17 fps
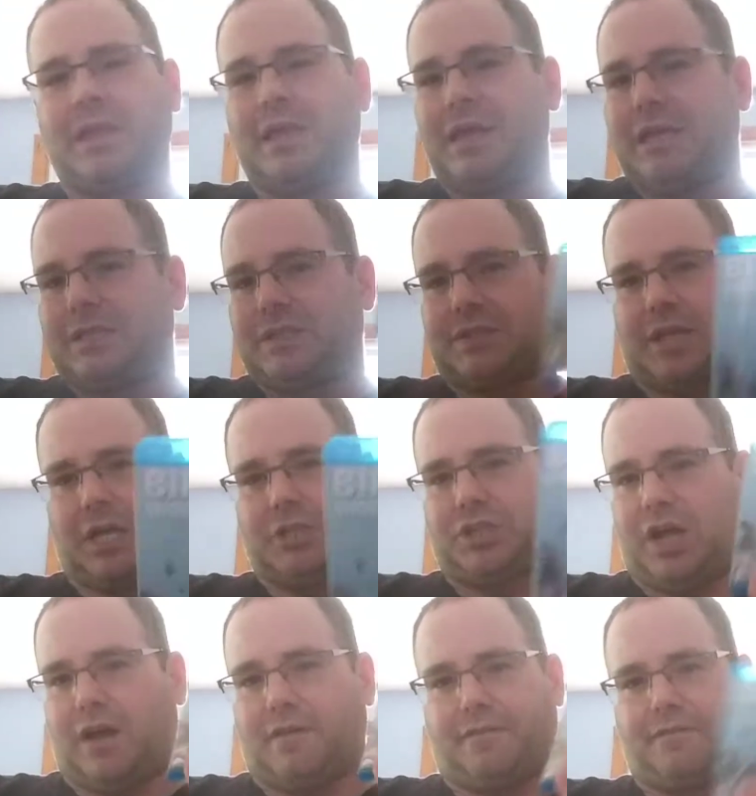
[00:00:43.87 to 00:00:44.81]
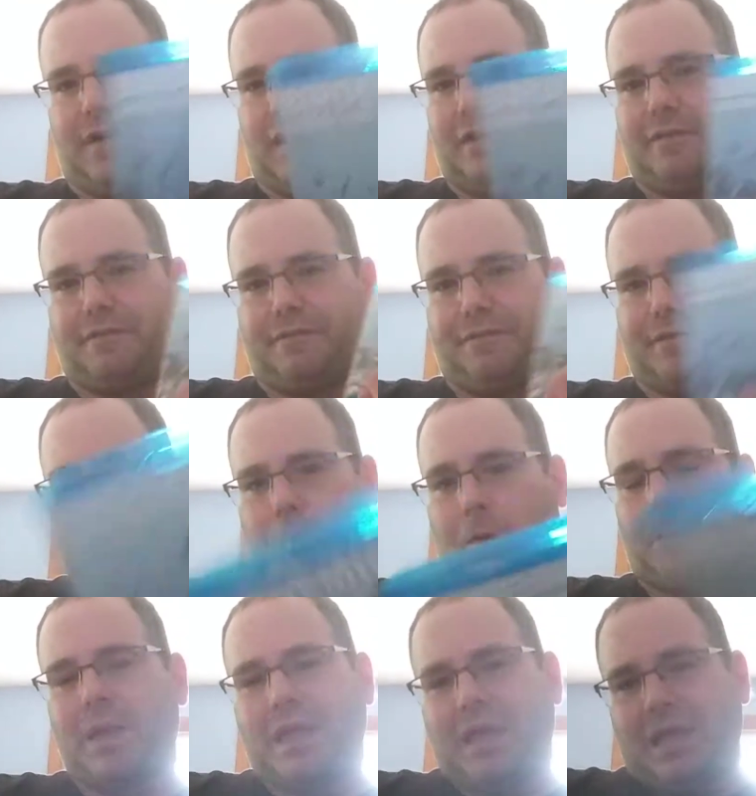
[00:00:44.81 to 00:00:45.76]
Such a fun
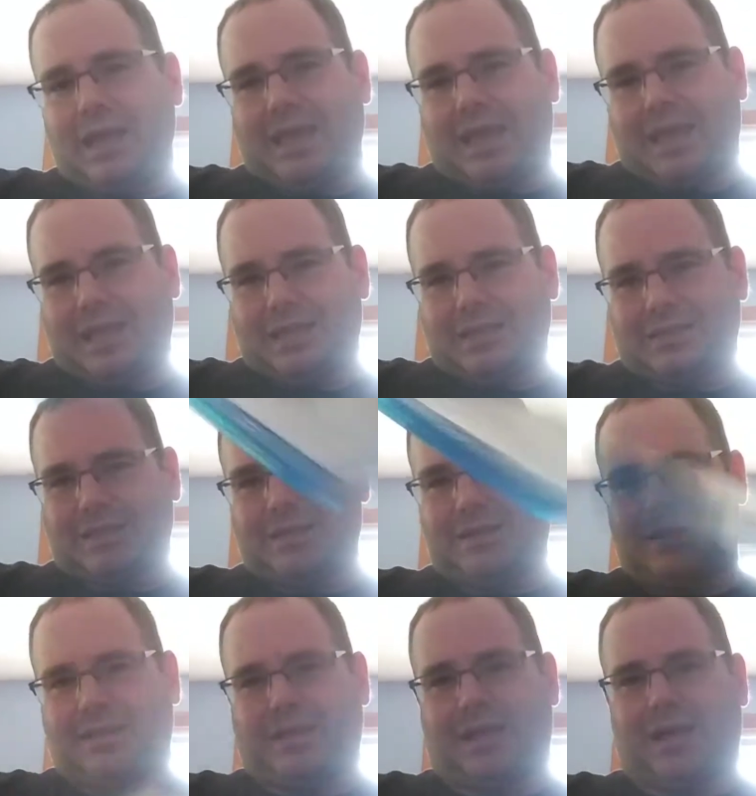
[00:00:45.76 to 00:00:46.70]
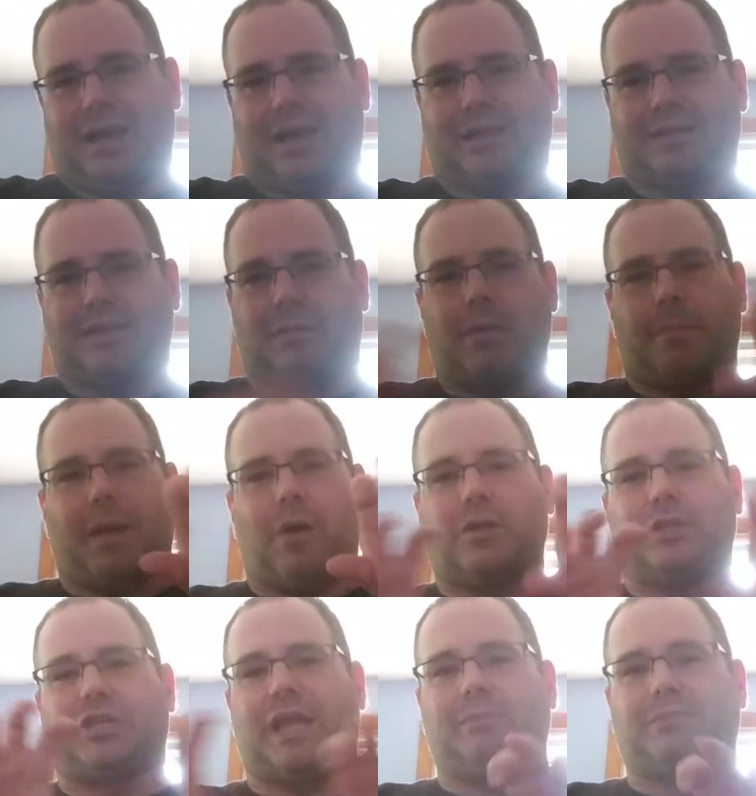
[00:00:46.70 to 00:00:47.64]
film. Here's a little something
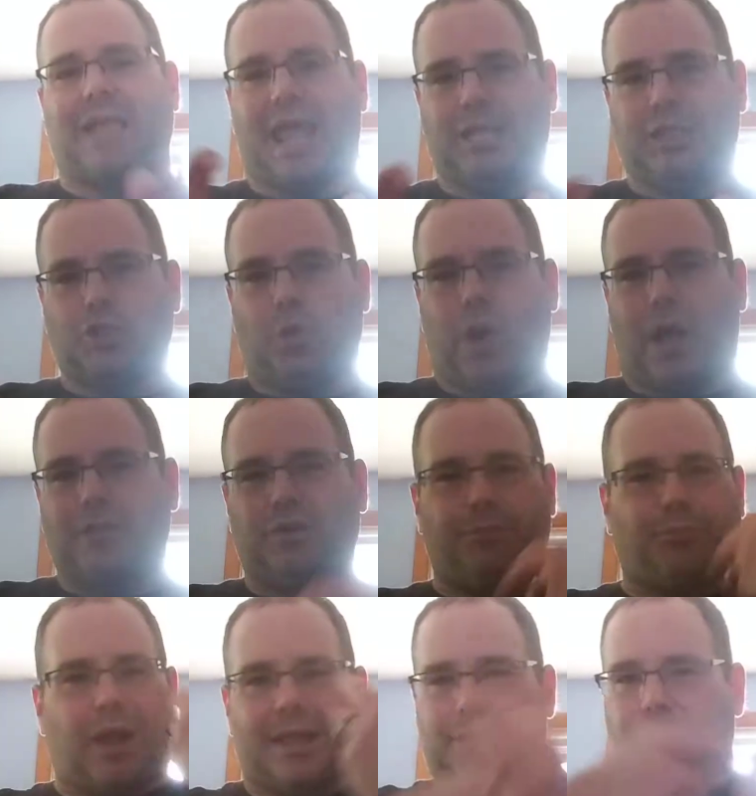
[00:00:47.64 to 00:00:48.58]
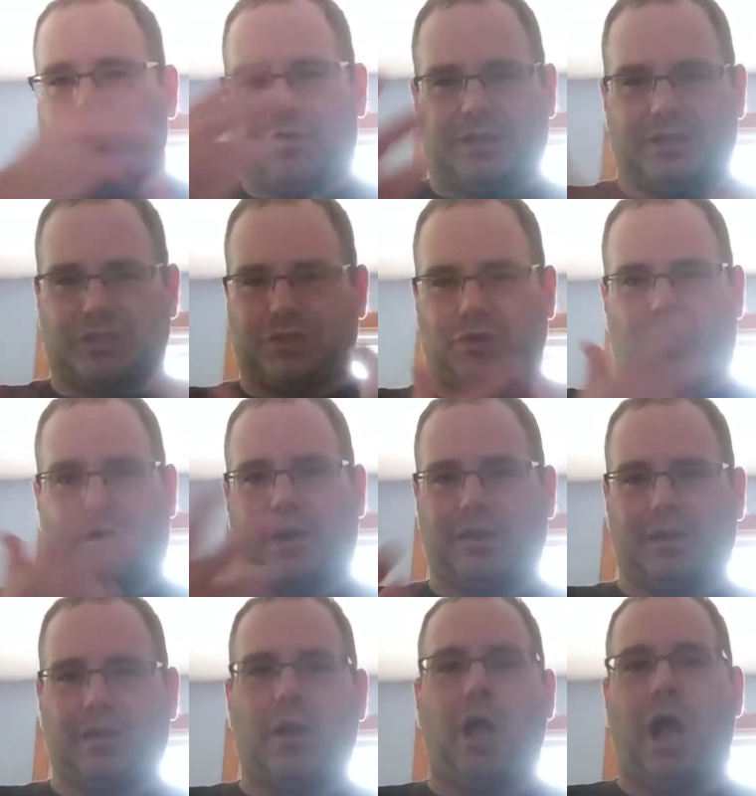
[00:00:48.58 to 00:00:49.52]
about James Enjuan. You probably heard this story.